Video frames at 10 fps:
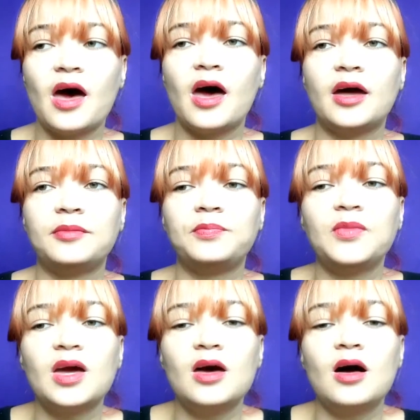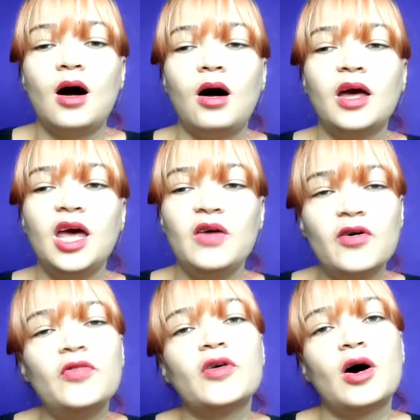and
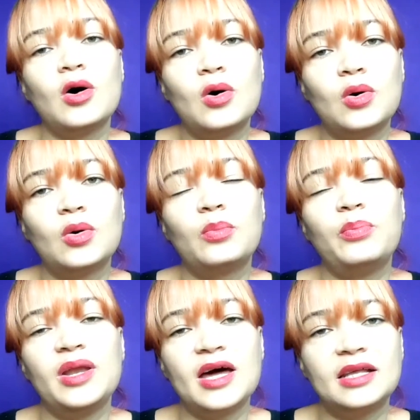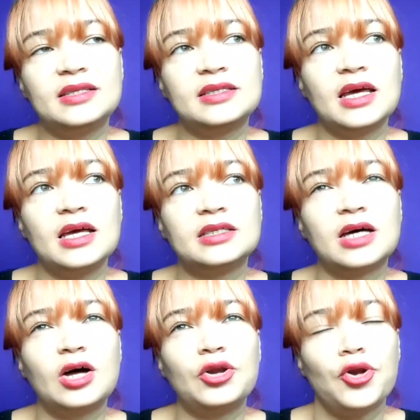even though peanuts is
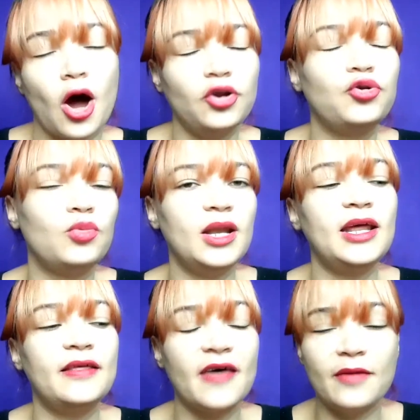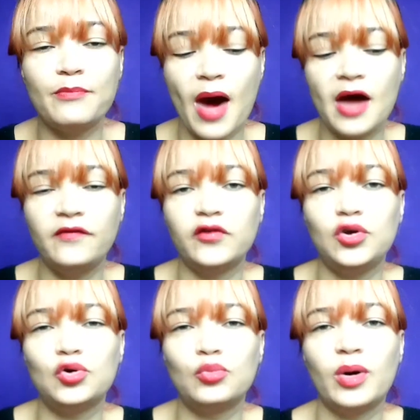not really that bad for
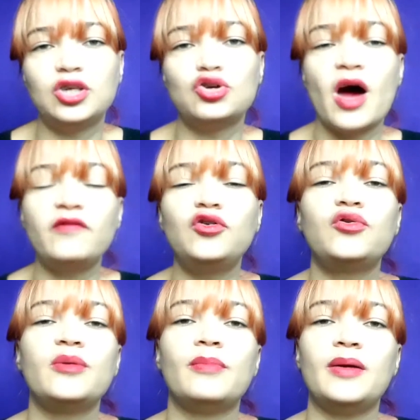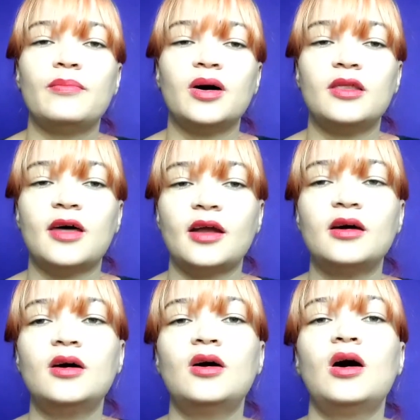you, but you have to remember that
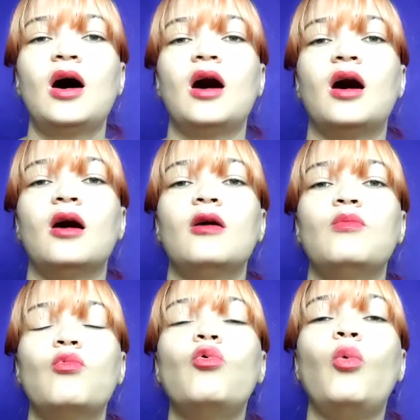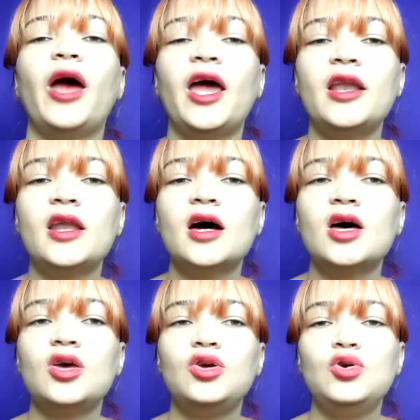when
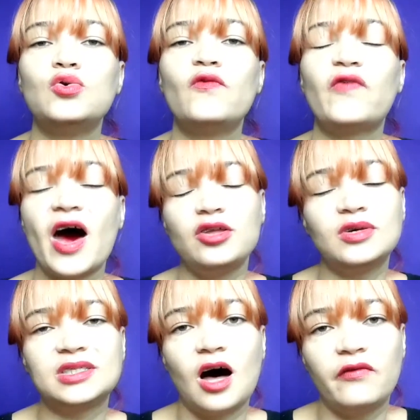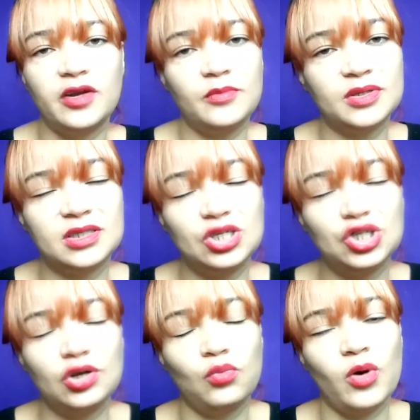you find yourself in a
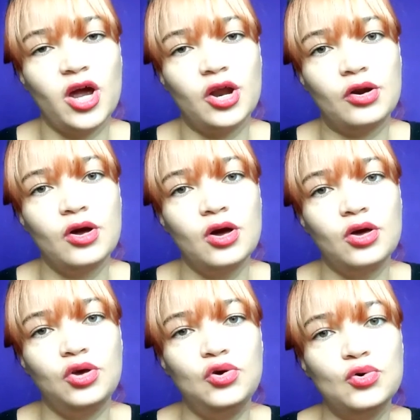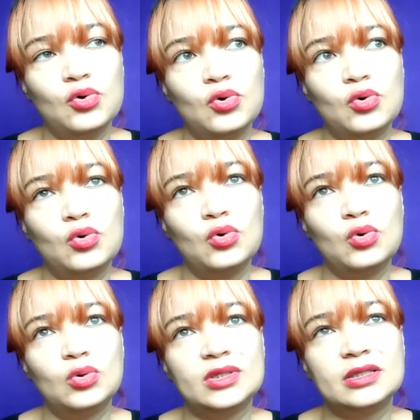position where you